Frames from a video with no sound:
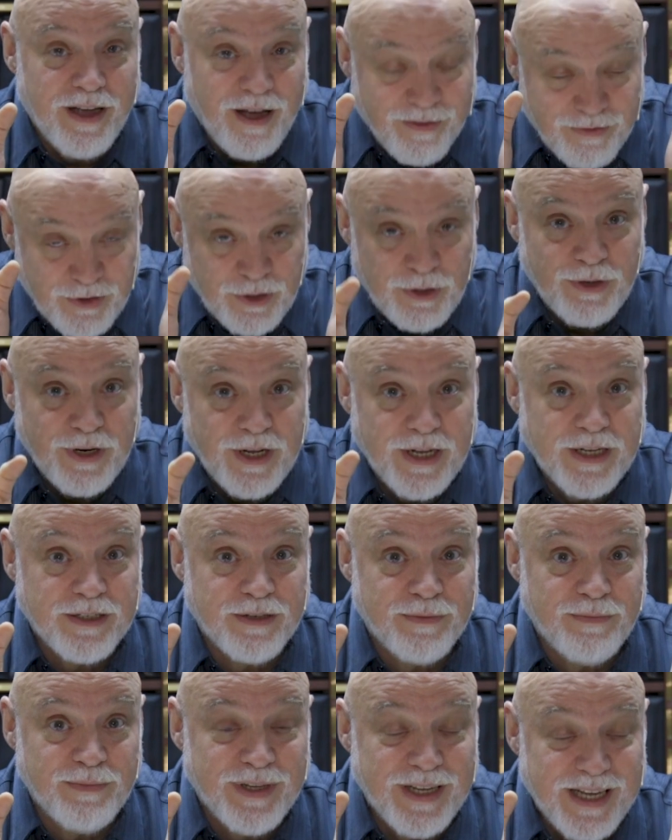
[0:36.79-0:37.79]
of
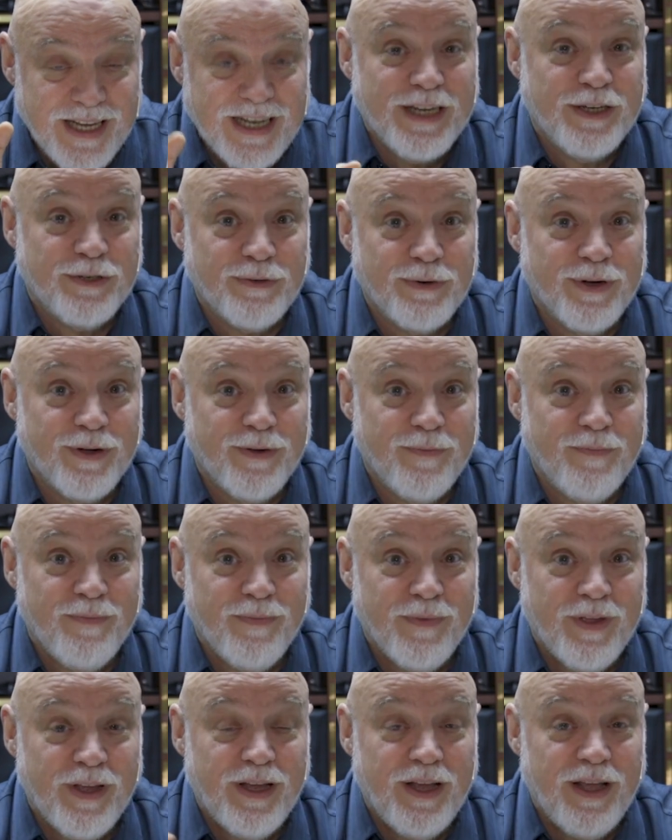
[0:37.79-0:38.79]
Judaism in Israel.
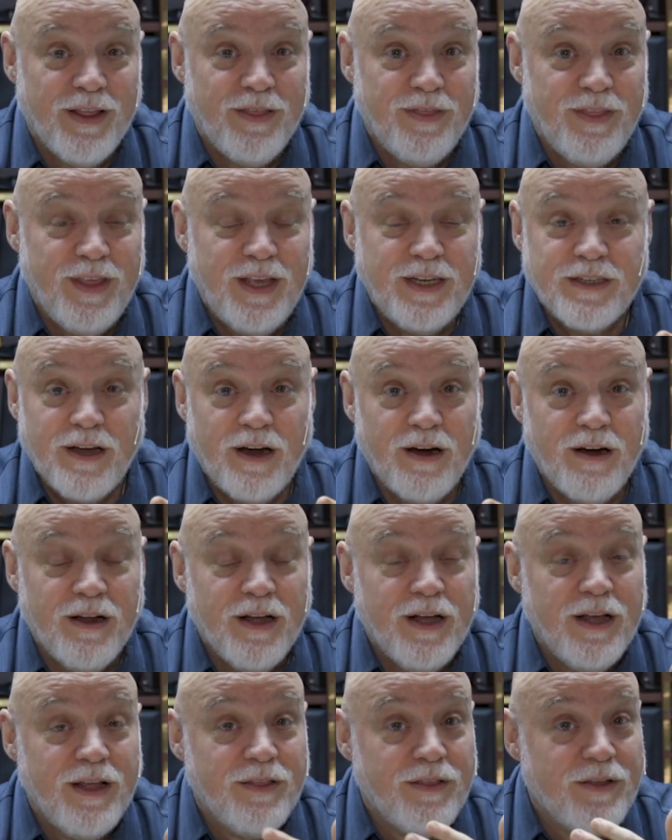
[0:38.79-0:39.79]
These are
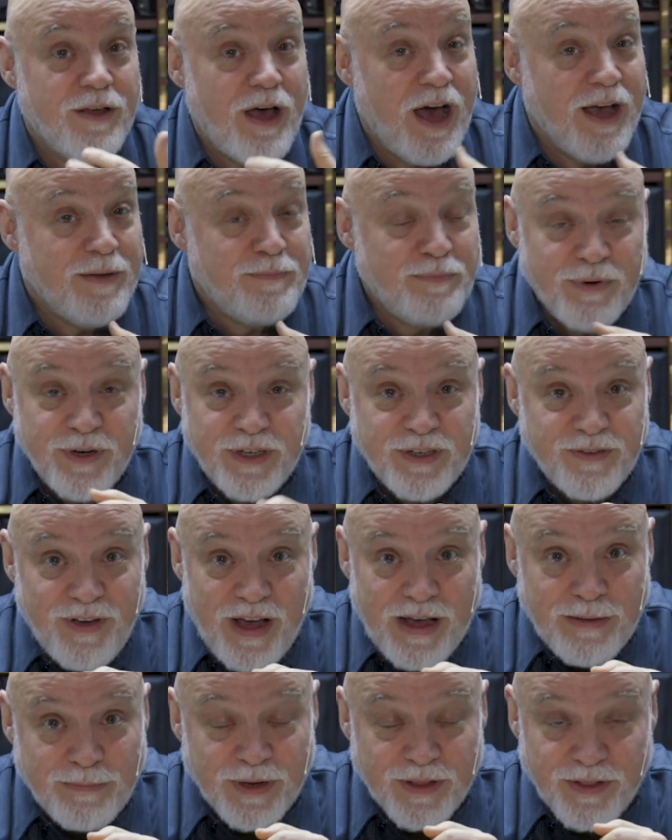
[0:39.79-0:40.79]
the high priest
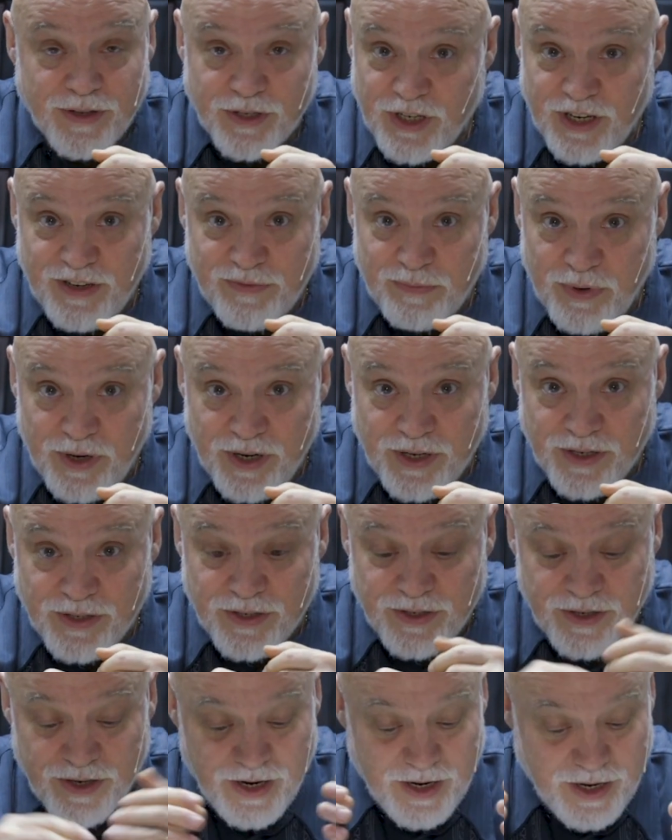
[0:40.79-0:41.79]
family, the chief
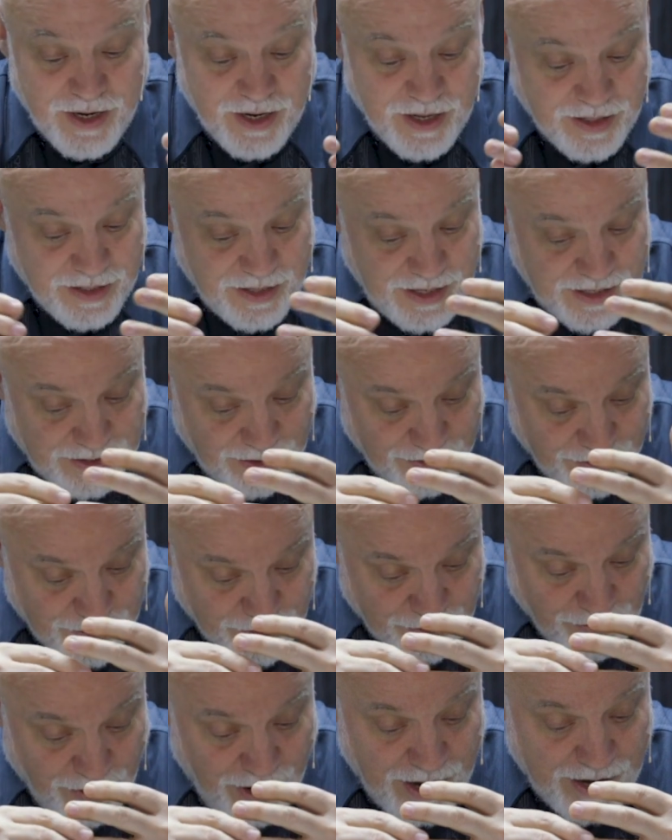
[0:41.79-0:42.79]
priests. These are the
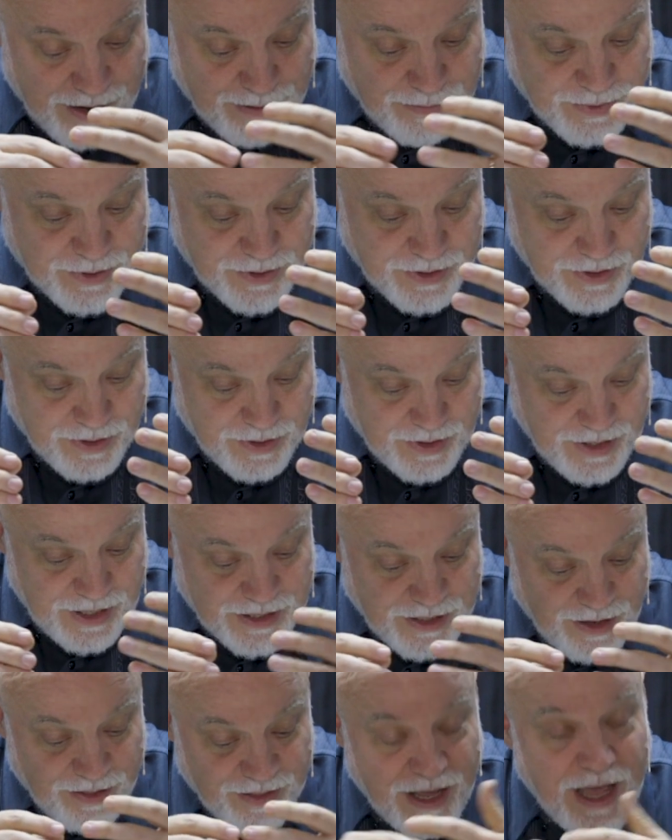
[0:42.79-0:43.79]
scribes.
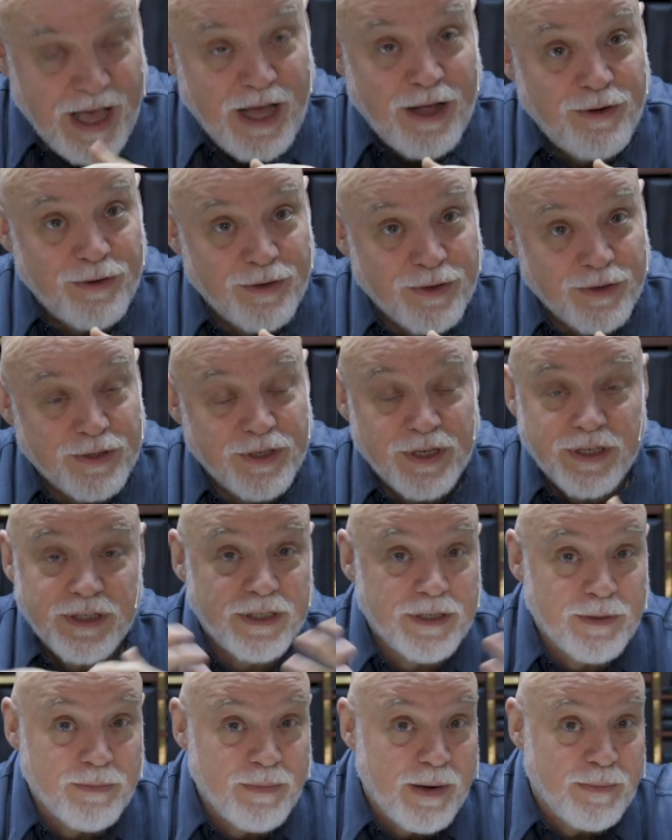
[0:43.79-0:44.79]
These are the elders. This
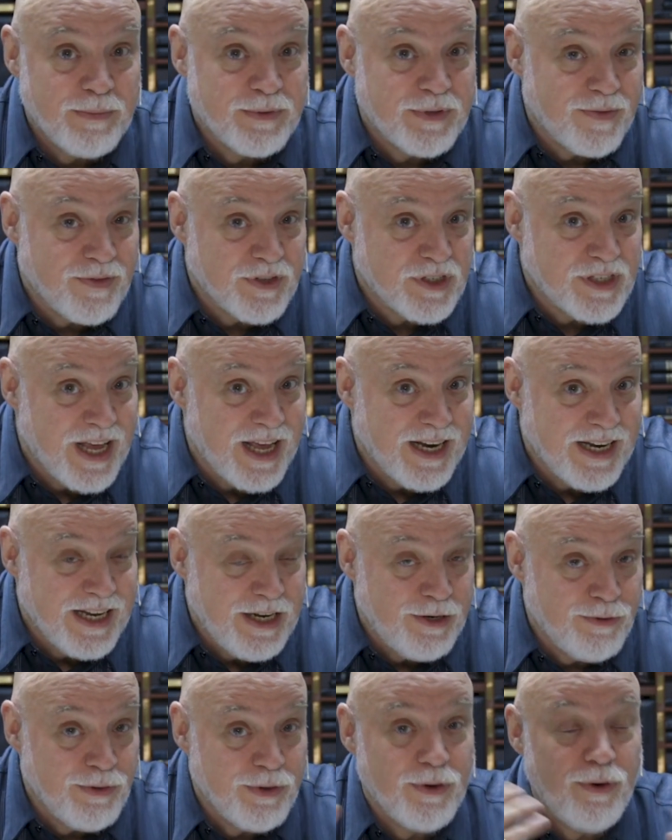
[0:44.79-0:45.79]
is the members of the
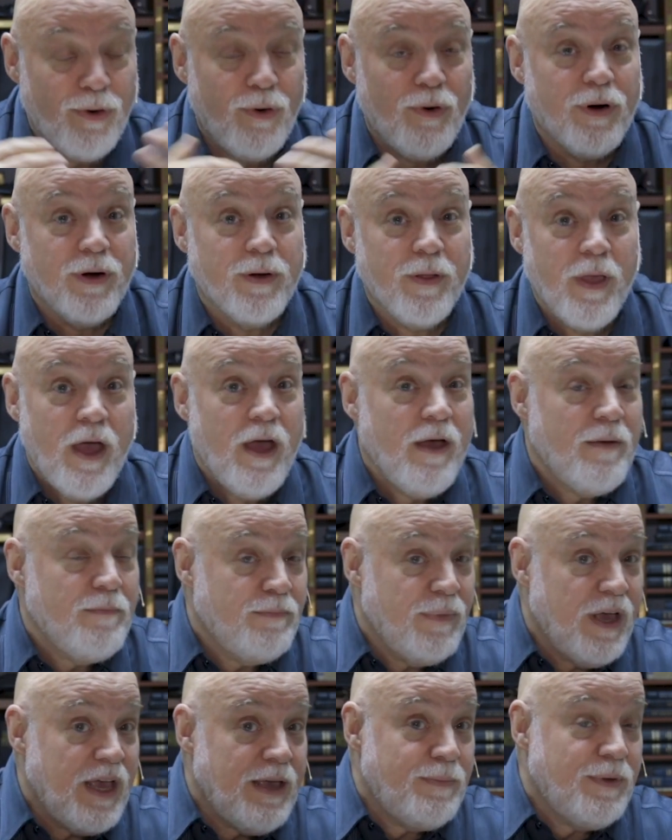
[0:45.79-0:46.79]
Sanhedrin court.
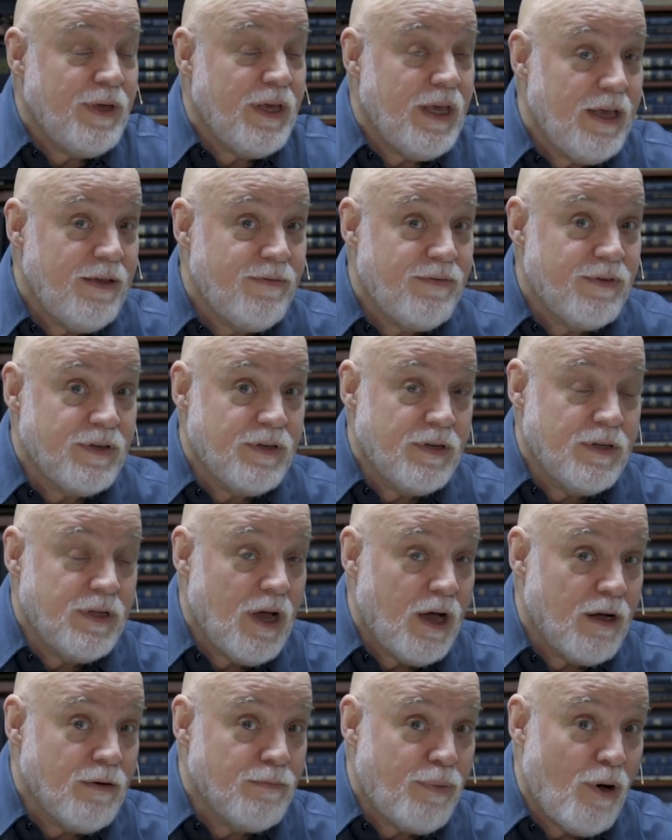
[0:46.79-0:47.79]
Maybe even
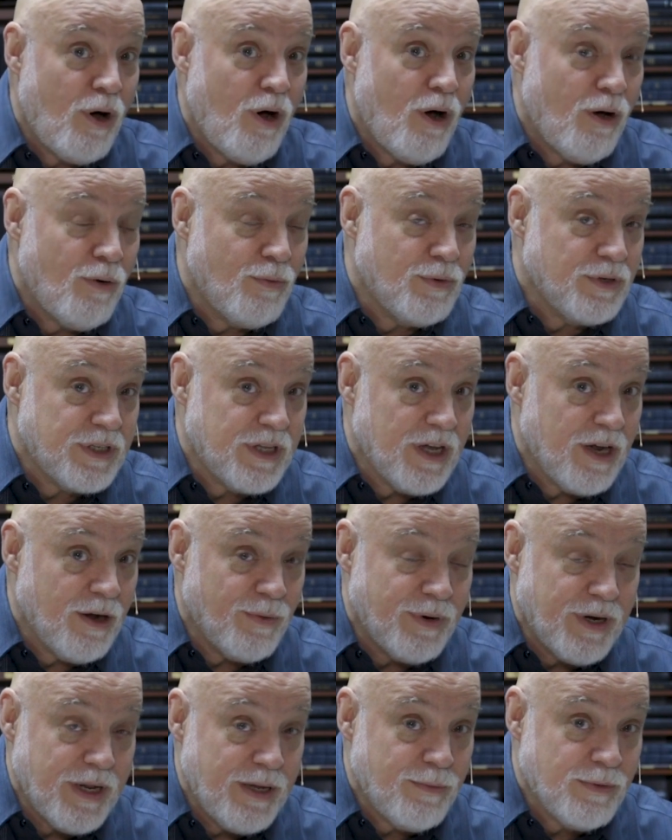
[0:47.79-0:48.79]
young Paul was
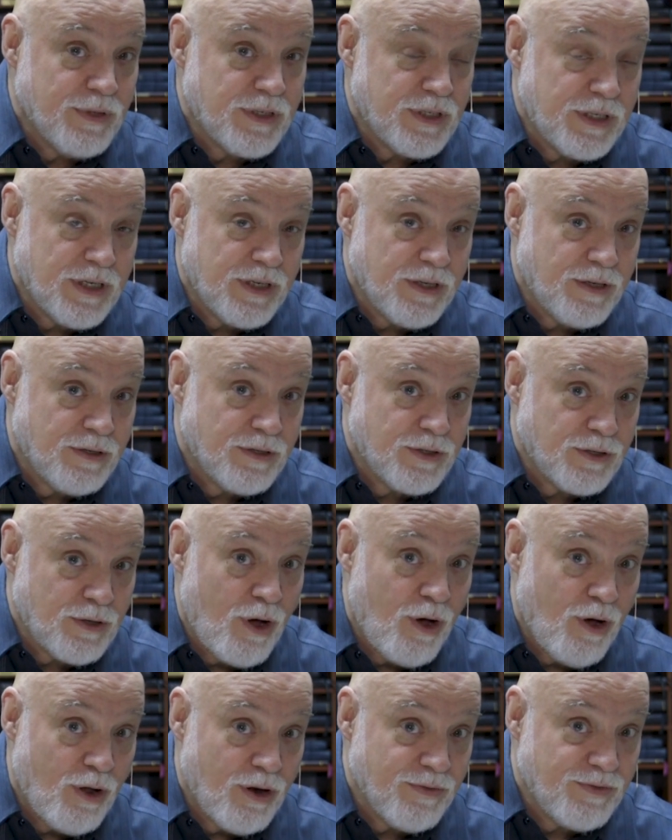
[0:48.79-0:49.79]
there when he was still
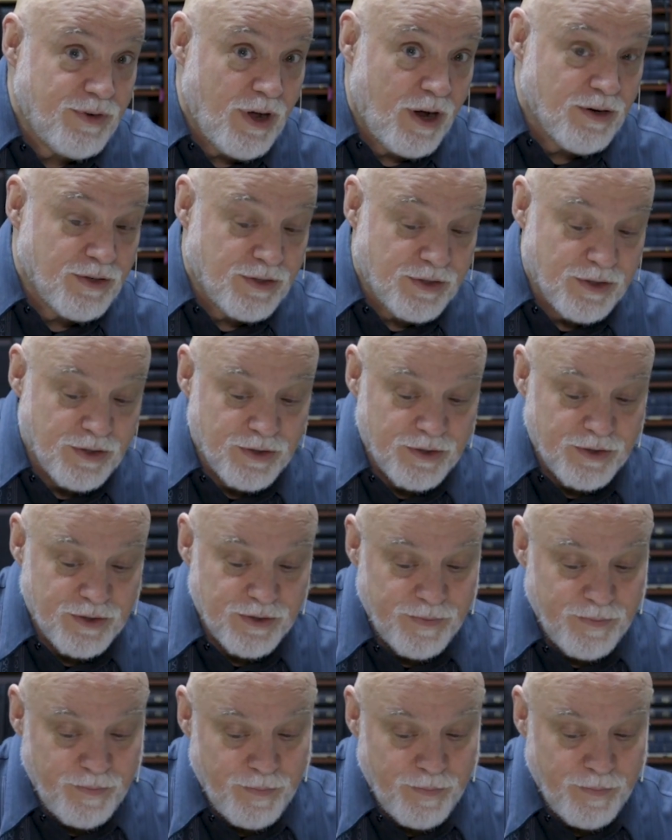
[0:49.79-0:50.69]
Saul of Tarsus.